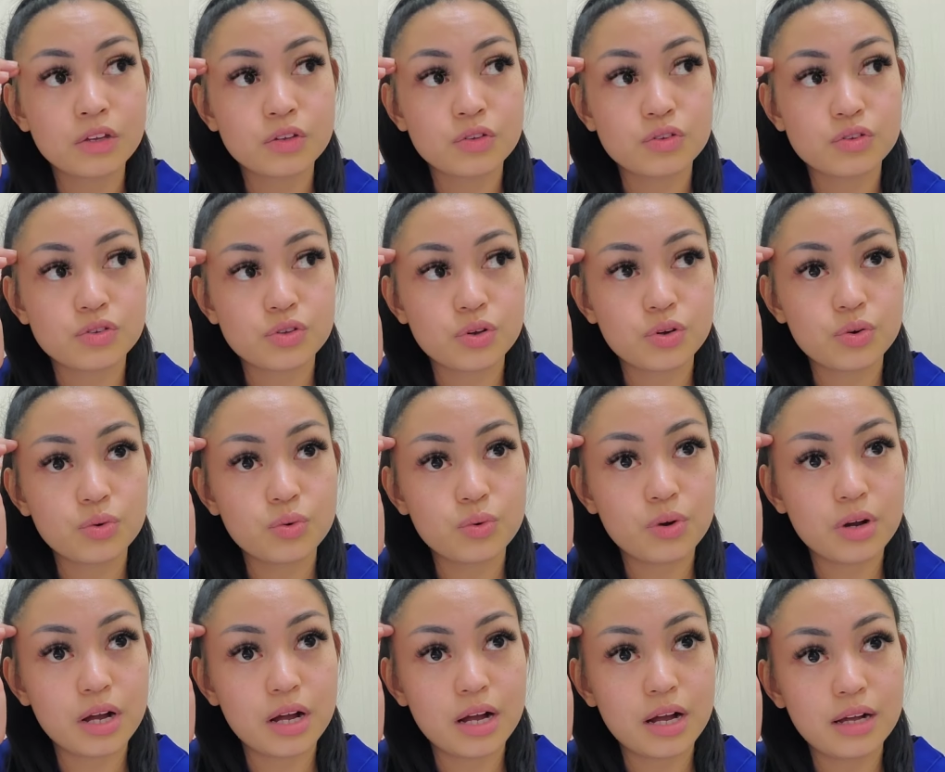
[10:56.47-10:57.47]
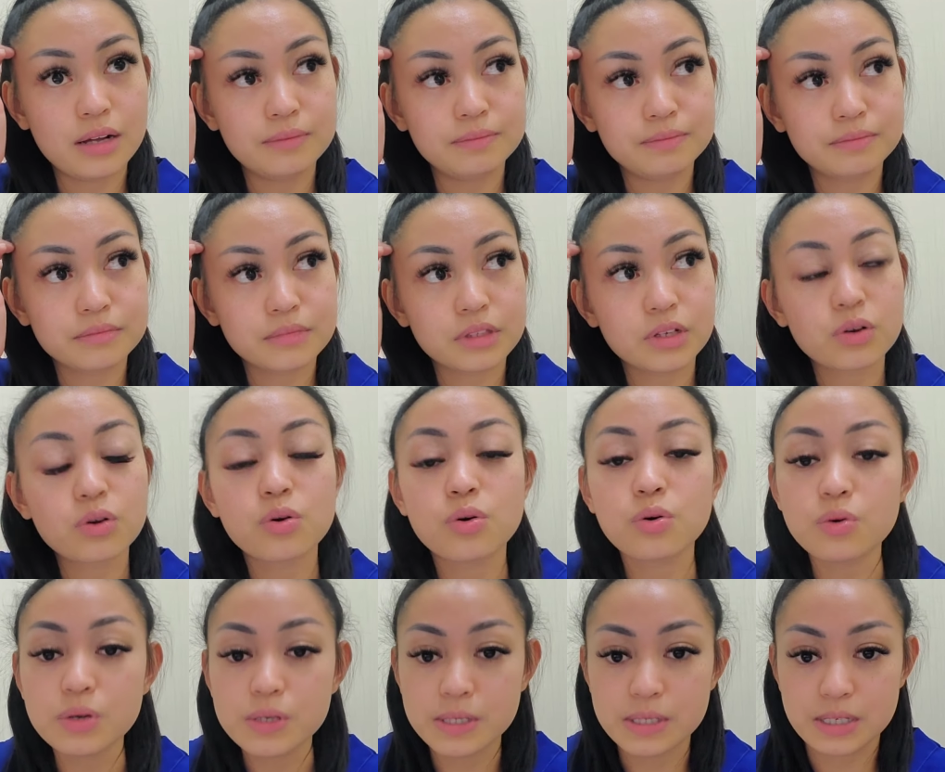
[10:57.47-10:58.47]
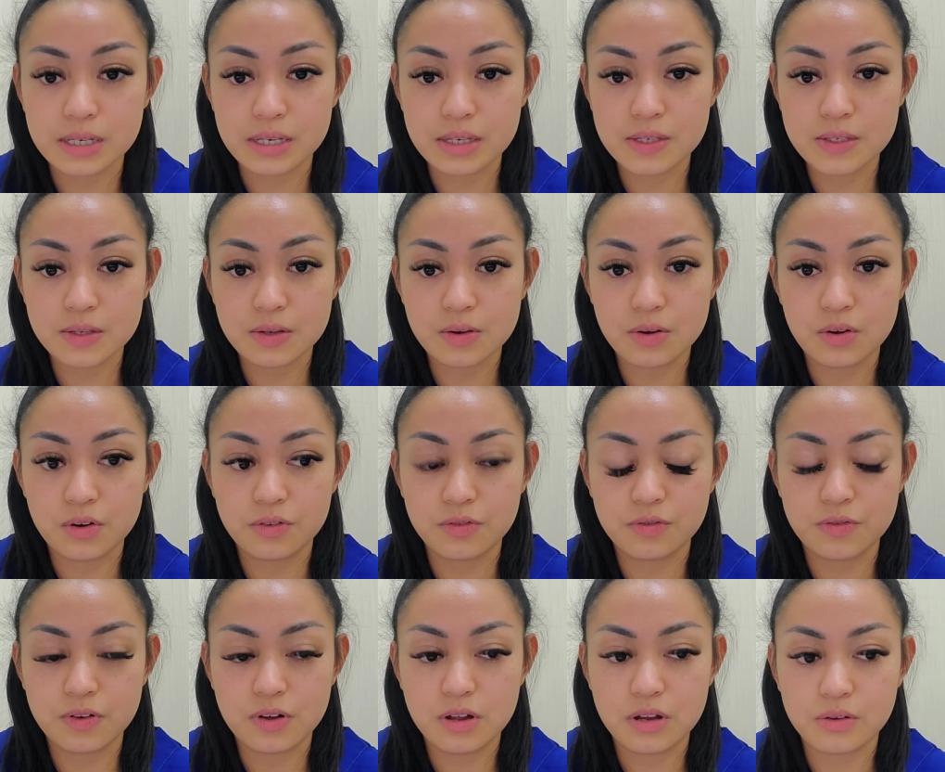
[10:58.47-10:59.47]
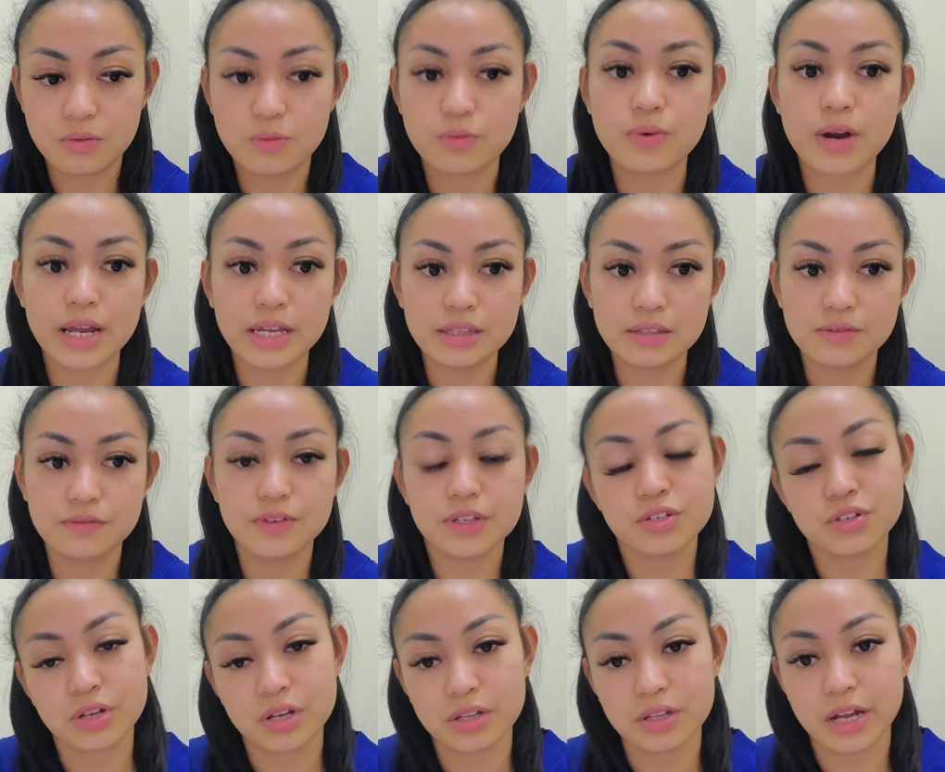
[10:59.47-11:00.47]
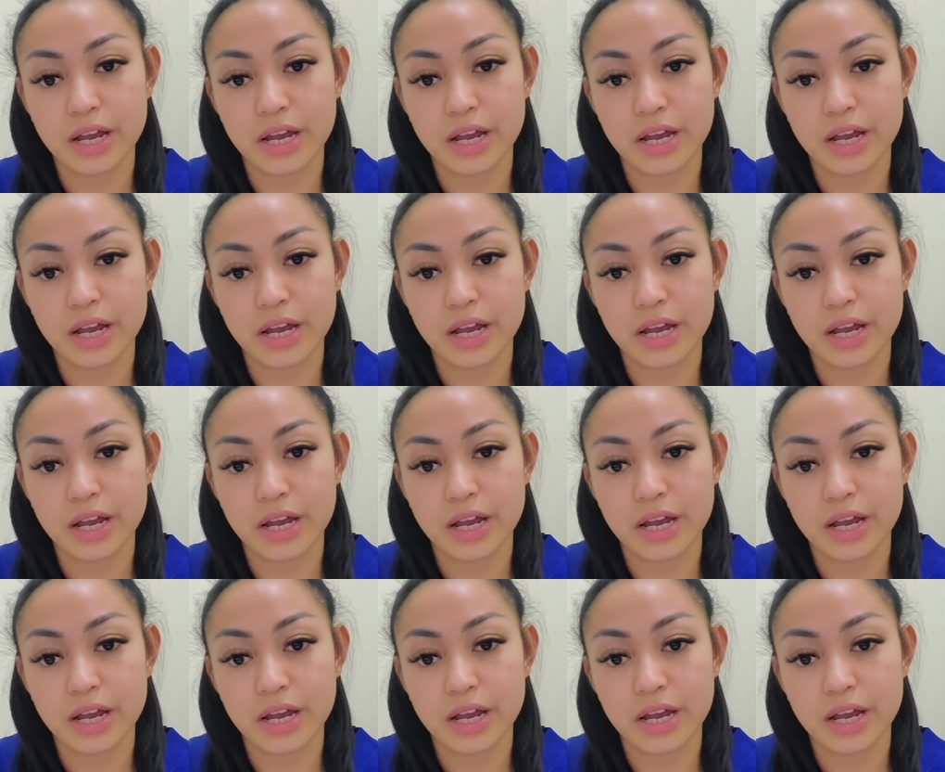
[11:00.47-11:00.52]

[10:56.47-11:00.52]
So the causes of right ventricular